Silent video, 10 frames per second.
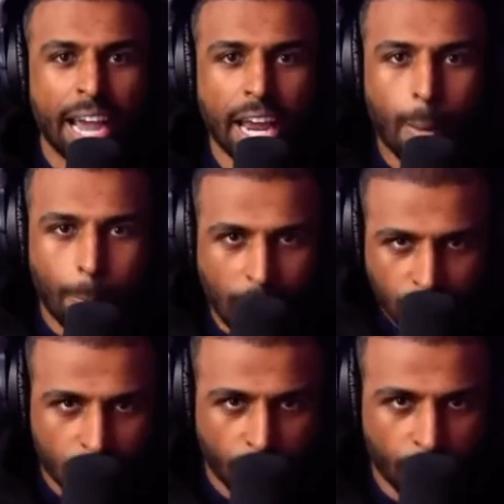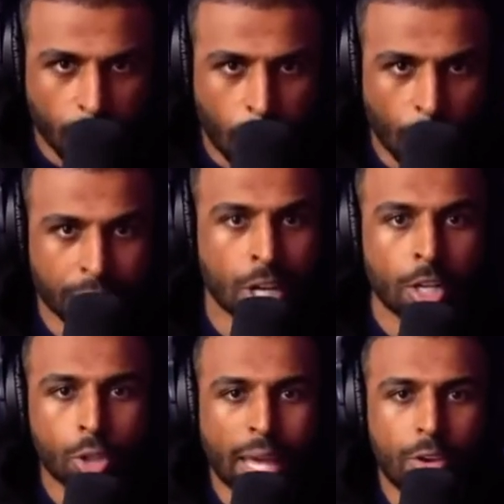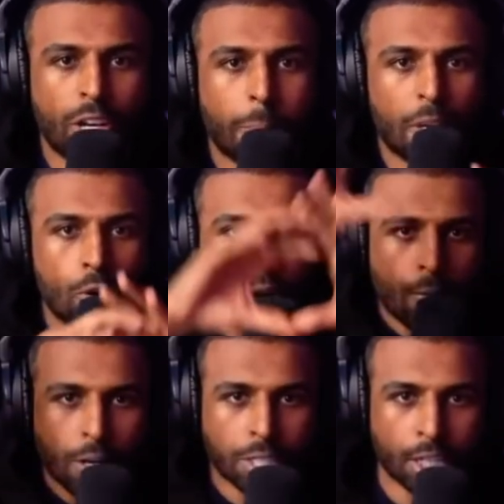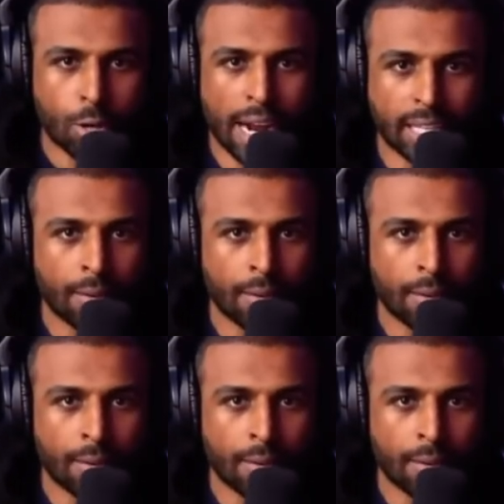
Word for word: in a bunch of different components so that you can be universally attractive